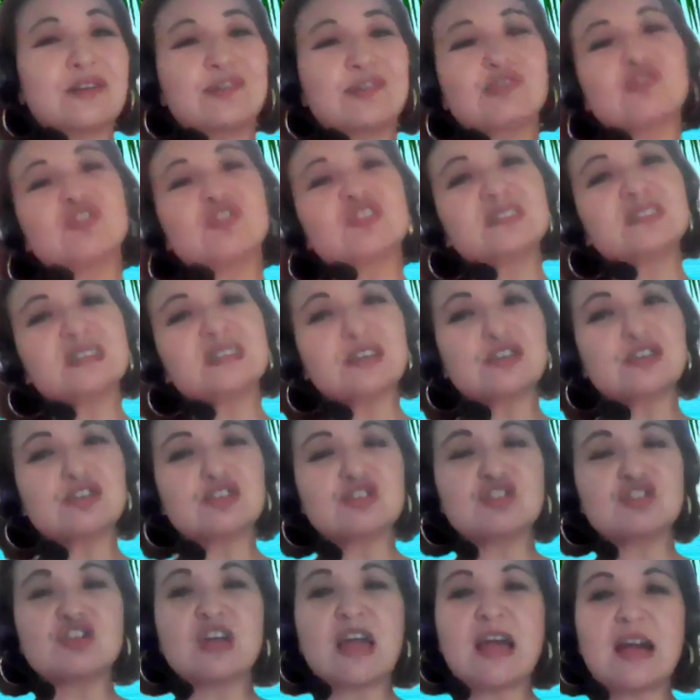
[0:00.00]
or you're just not
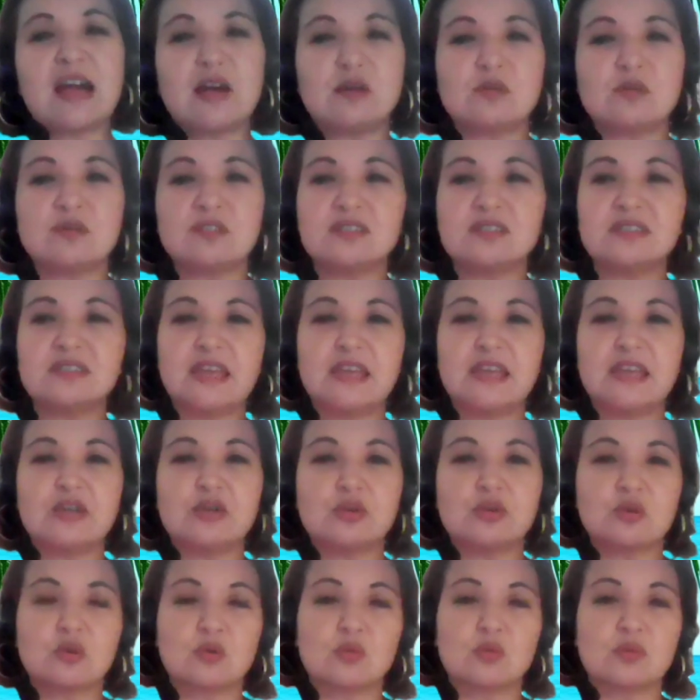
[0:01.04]
sure how to take
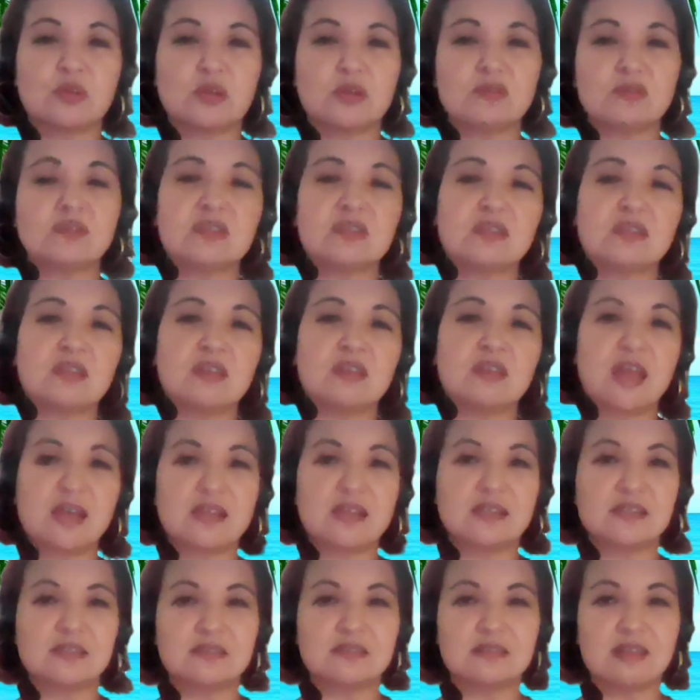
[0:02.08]
your career to the
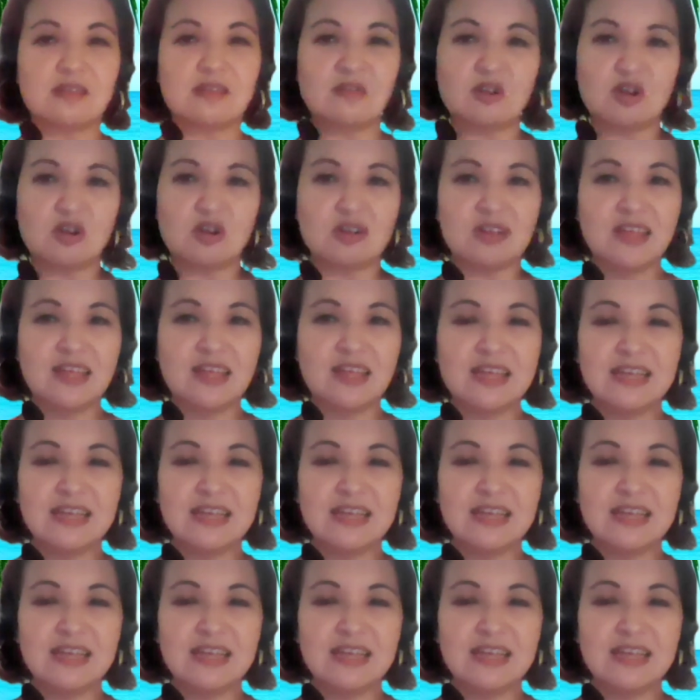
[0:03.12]
next level.